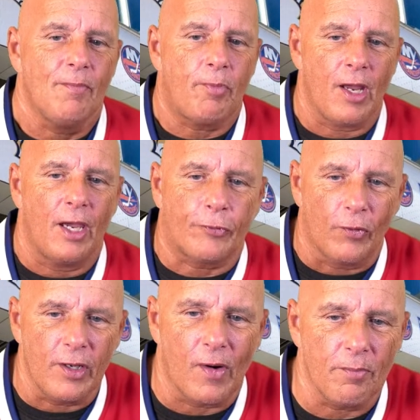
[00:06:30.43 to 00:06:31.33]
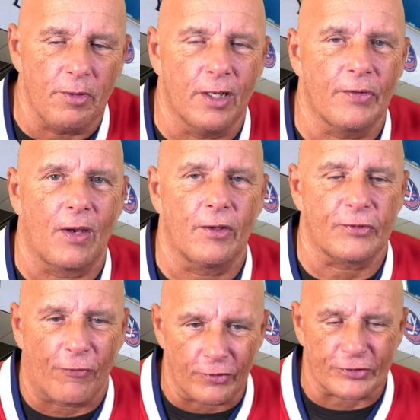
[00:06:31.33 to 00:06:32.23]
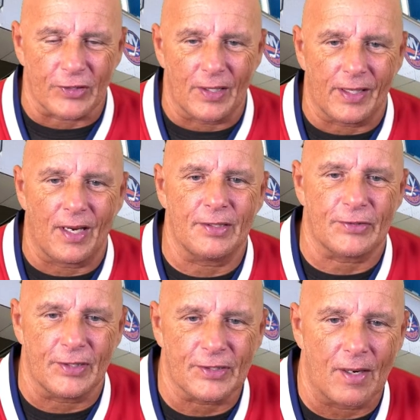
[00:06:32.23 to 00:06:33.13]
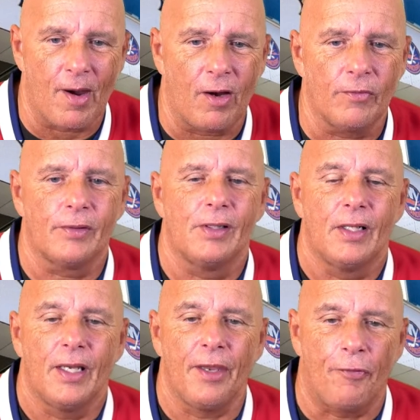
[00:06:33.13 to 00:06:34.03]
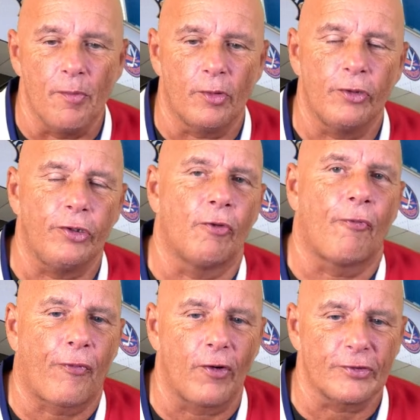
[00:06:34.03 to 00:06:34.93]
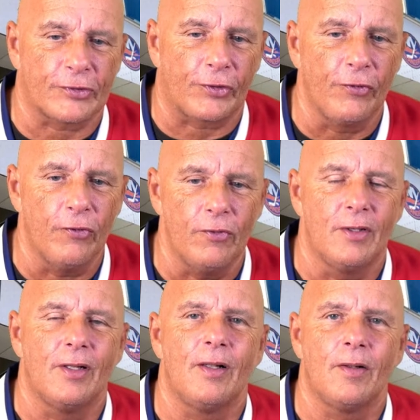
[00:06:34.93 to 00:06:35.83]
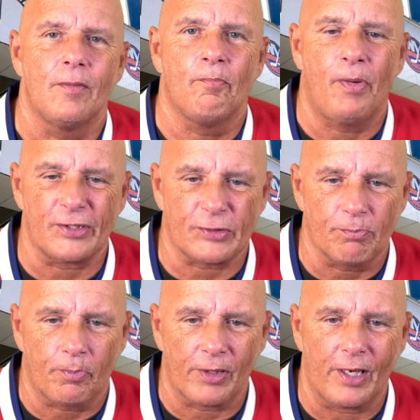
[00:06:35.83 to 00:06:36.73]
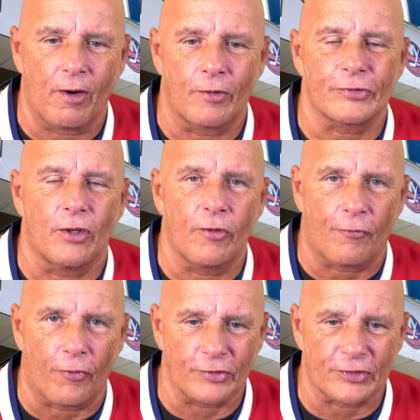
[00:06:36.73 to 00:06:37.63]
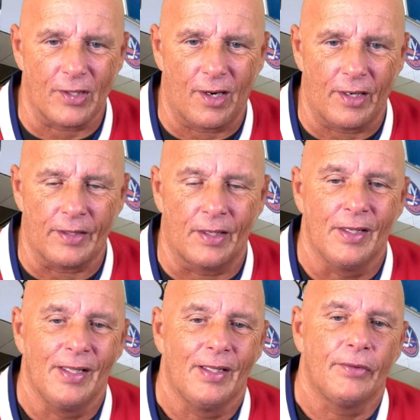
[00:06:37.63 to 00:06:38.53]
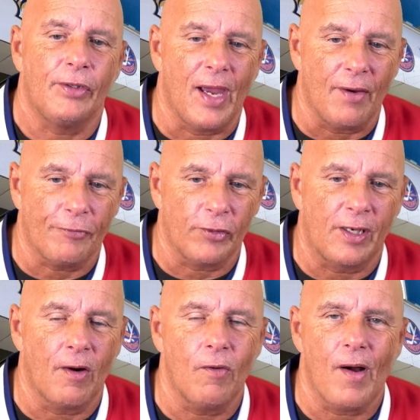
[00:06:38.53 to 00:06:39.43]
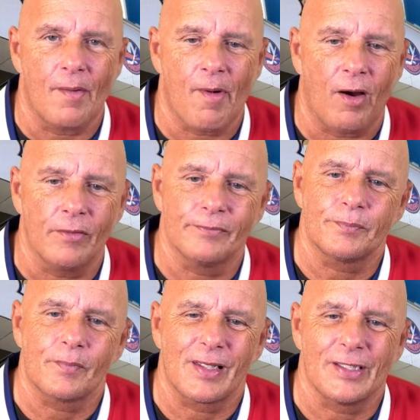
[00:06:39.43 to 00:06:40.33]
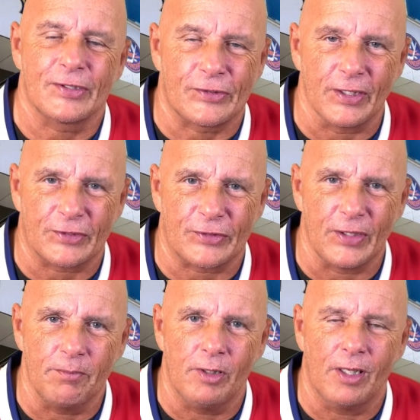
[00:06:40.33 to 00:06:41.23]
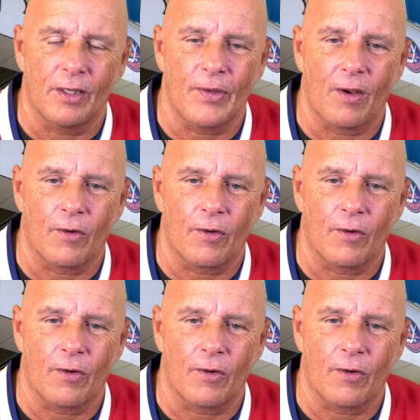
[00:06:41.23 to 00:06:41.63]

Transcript: But at 21 million million, first line, guys, is about if you put your first two best players on the first line, they have to go about $16 million